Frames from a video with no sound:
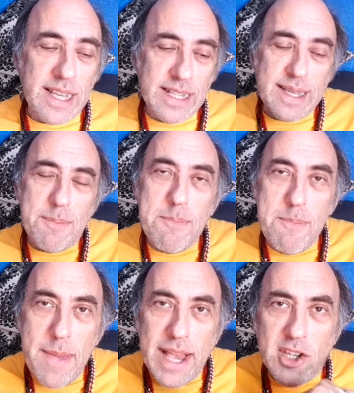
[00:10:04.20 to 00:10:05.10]
It's a
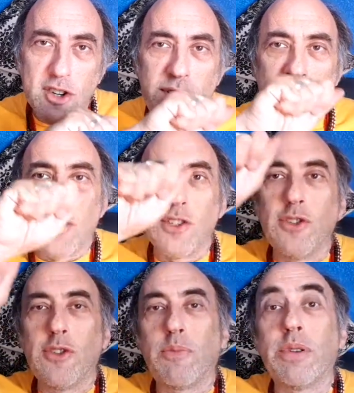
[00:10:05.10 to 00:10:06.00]
measuring
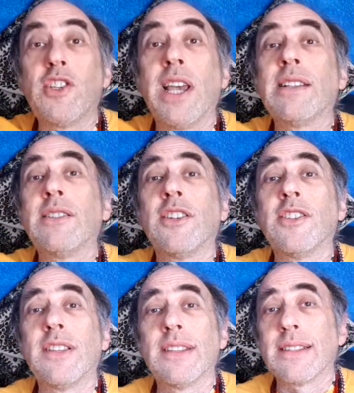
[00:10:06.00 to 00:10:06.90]
tool projected
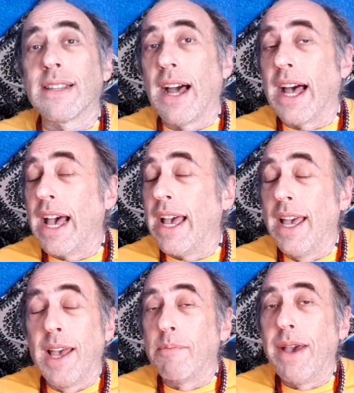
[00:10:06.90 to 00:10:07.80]
onto the sky,
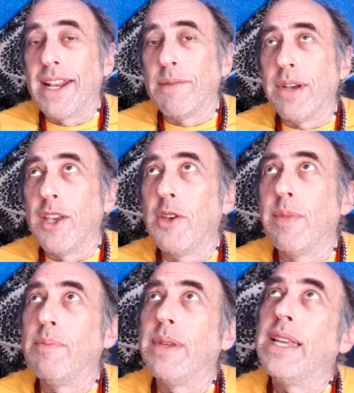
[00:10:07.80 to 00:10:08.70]
made up by
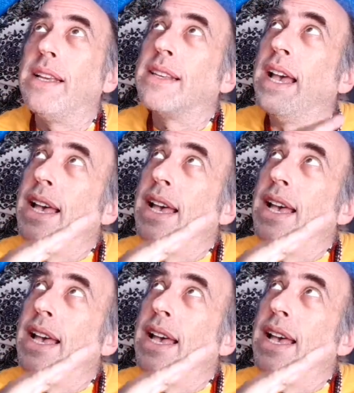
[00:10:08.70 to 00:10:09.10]
human beings,